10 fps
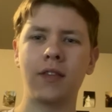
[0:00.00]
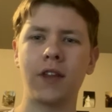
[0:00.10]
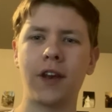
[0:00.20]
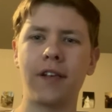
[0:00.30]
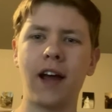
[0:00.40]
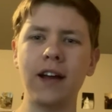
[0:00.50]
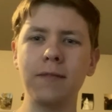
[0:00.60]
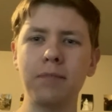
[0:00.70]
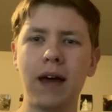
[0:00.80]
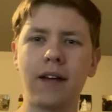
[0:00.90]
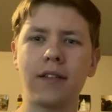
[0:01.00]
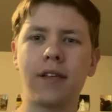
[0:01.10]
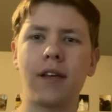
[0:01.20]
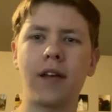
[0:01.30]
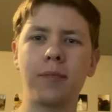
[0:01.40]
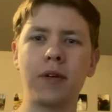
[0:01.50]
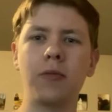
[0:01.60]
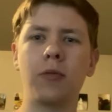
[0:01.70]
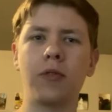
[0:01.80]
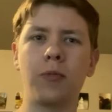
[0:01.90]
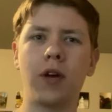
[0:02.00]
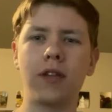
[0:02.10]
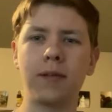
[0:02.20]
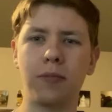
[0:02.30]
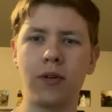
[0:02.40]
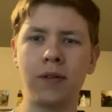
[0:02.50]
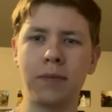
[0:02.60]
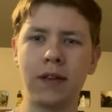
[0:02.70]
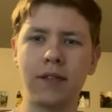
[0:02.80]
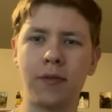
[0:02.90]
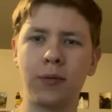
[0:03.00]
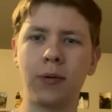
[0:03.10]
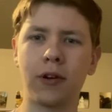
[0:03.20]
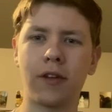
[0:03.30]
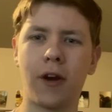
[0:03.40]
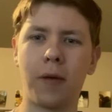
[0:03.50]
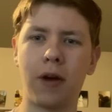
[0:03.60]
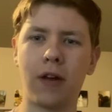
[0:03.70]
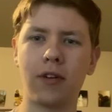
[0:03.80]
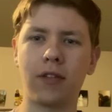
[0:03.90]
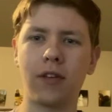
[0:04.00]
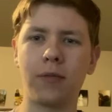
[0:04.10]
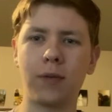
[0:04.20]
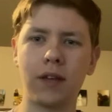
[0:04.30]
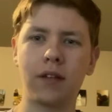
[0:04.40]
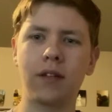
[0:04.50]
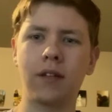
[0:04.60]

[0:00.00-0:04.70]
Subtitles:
The design impact assessment was one of the important pieces we worked on our project this week.